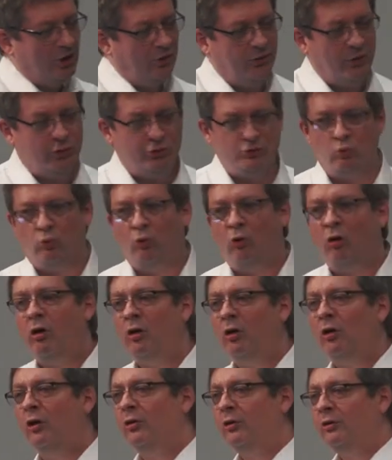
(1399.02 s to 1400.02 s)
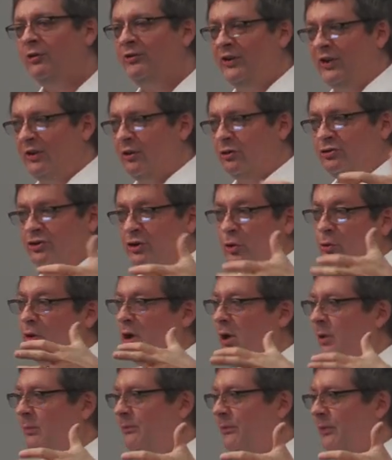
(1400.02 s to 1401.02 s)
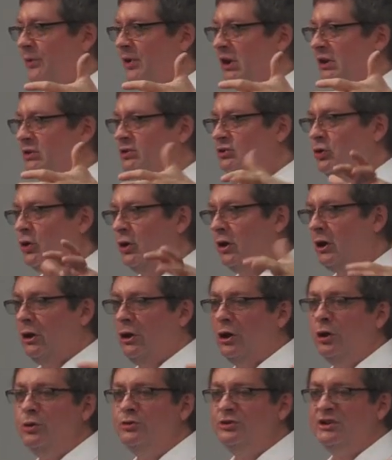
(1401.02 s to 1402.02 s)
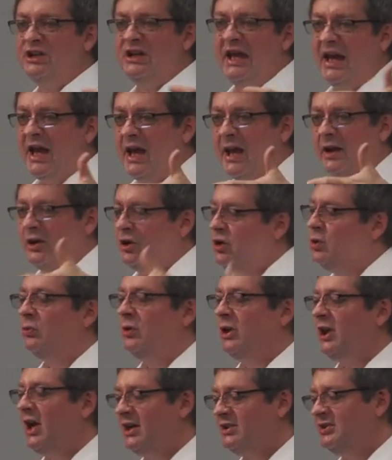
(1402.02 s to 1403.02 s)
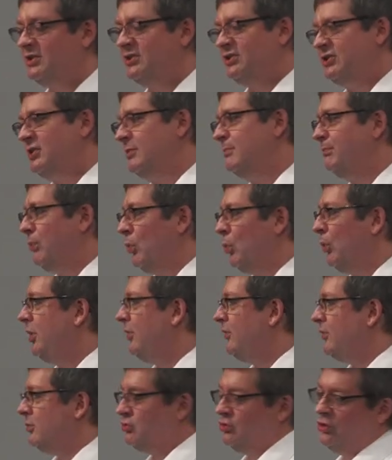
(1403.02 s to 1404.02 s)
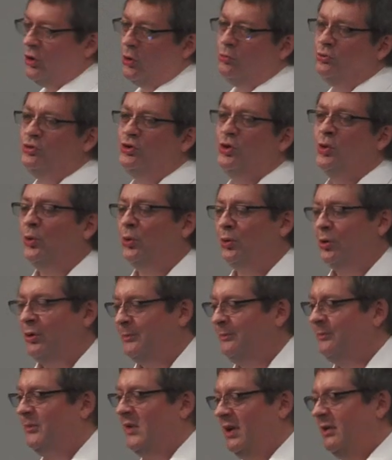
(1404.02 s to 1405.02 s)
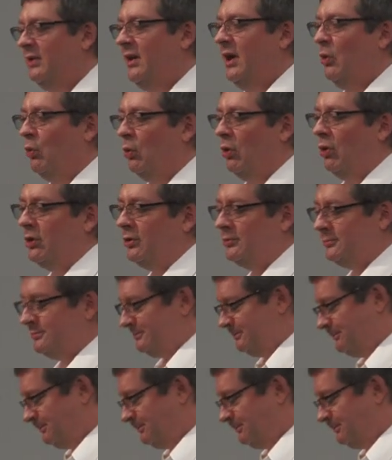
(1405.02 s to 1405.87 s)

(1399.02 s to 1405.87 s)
those walls that are so comforting start closing in, and you realize at some point there's no door in that wall.